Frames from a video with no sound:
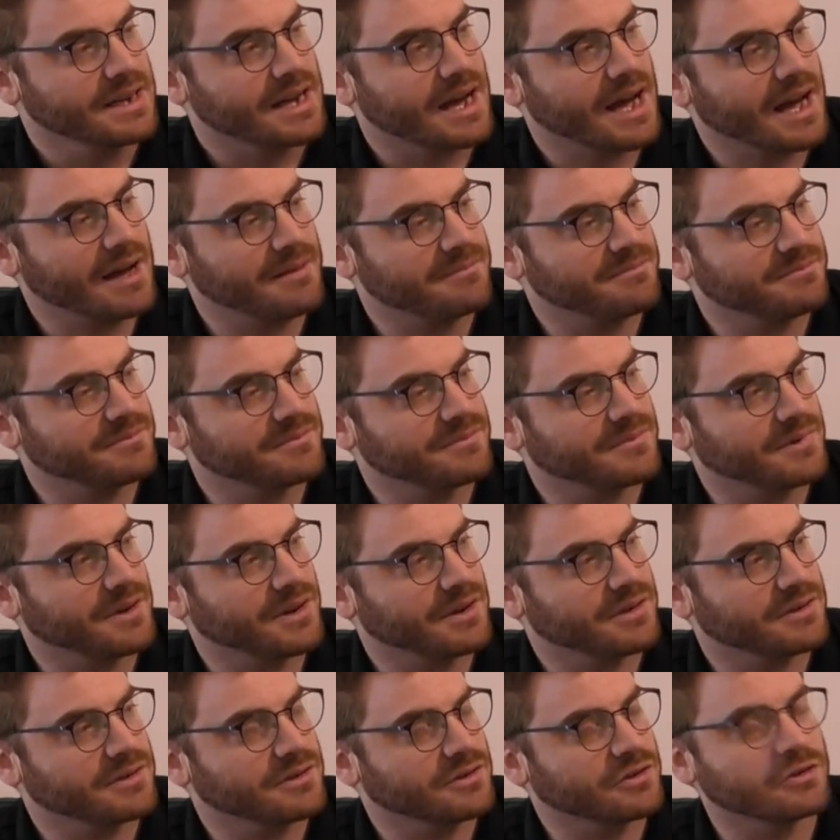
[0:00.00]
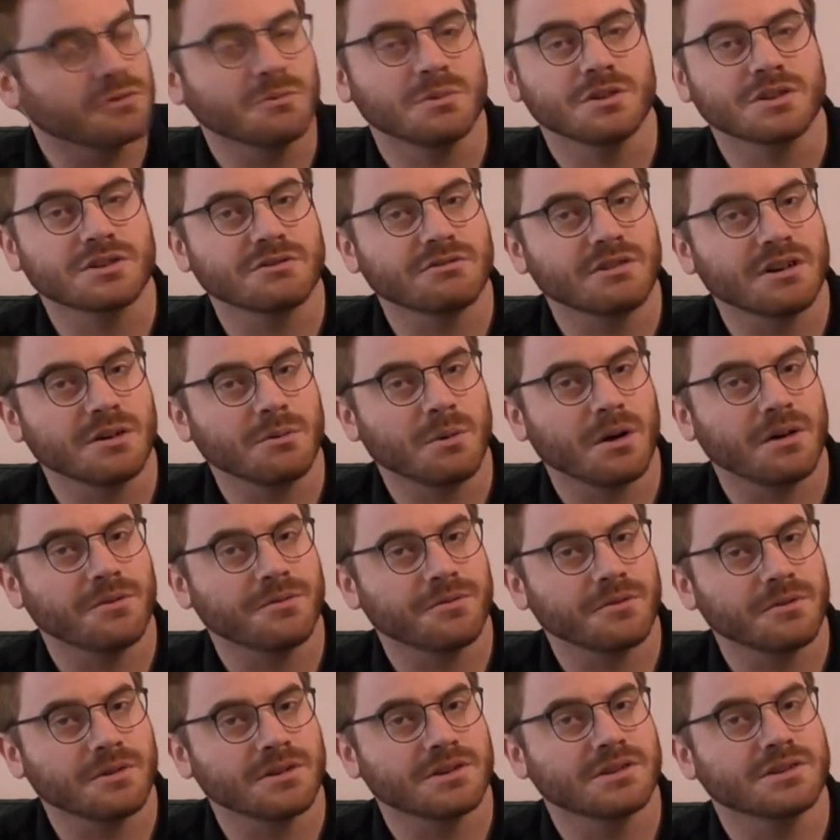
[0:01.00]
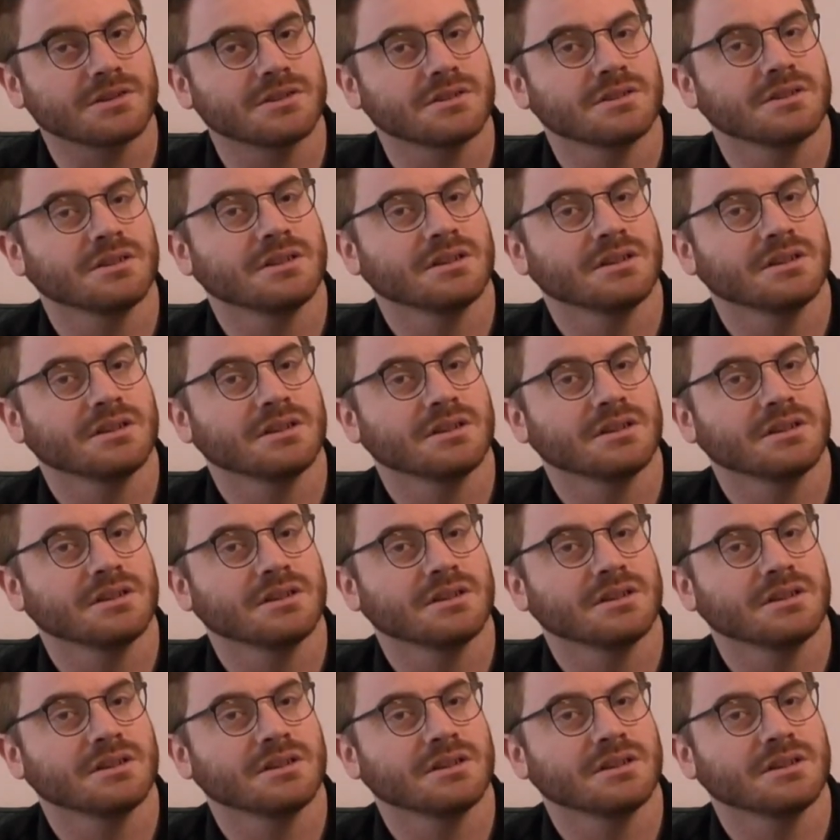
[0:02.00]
So it works really well for us.